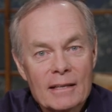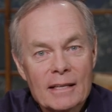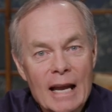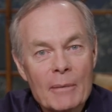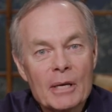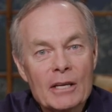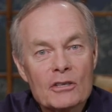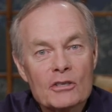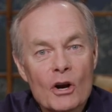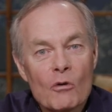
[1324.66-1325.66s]
that I began to
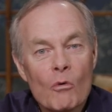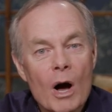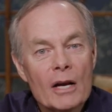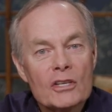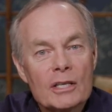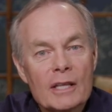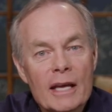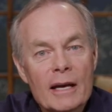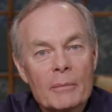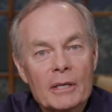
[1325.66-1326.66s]
start watching
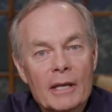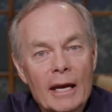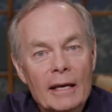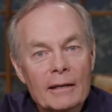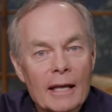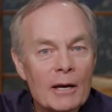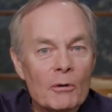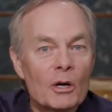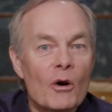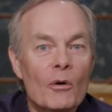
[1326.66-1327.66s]
them and, and they
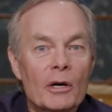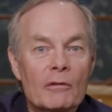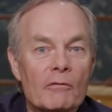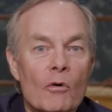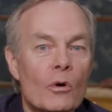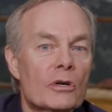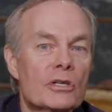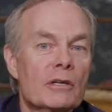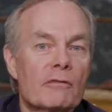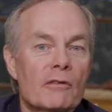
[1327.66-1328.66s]
were going and
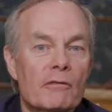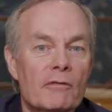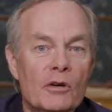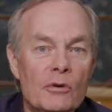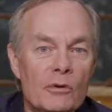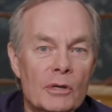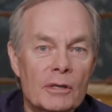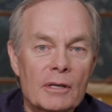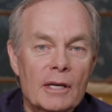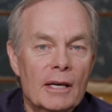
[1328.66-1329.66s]
foraging for food
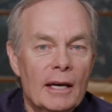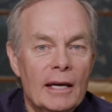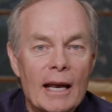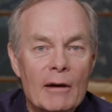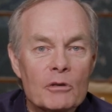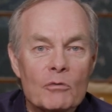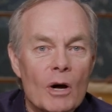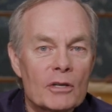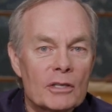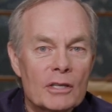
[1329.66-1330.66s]
and and I was
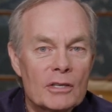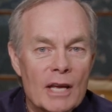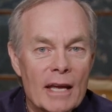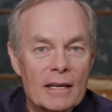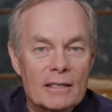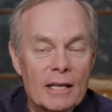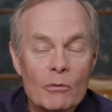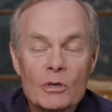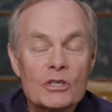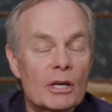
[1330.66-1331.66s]
watching these ants. There
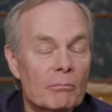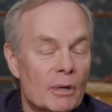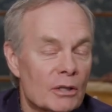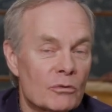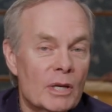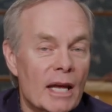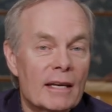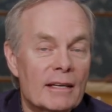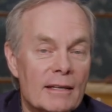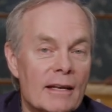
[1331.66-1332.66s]
were chipmunks. We
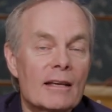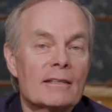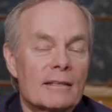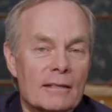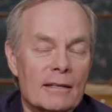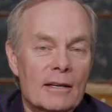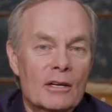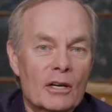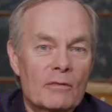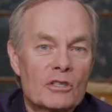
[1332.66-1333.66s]
had dozens
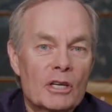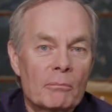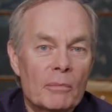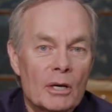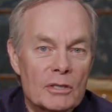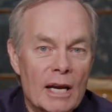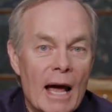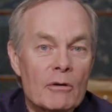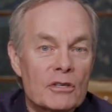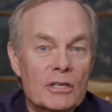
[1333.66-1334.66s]
of chipmunks, and
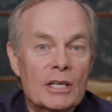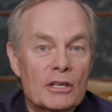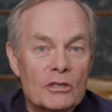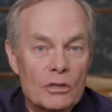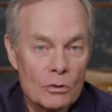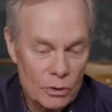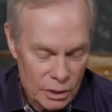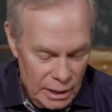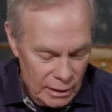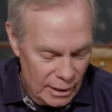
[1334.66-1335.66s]
I was sitting so
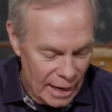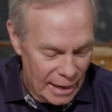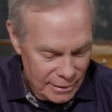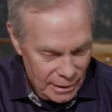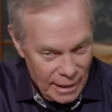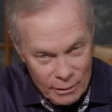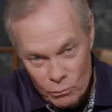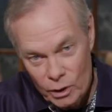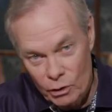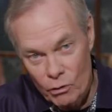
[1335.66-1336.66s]
still, I actually had
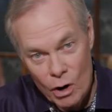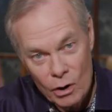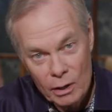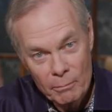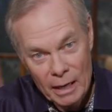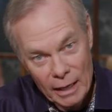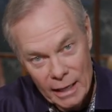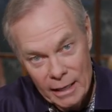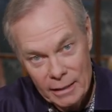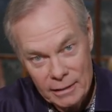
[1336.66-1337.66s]
one crawl up my
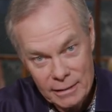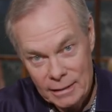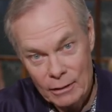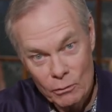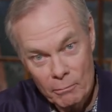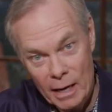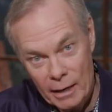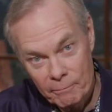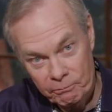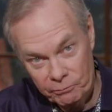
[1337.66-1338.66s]
leg and sit on
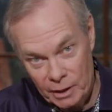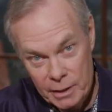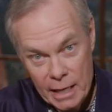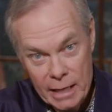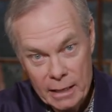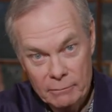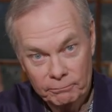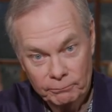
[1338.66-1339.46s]
my knee.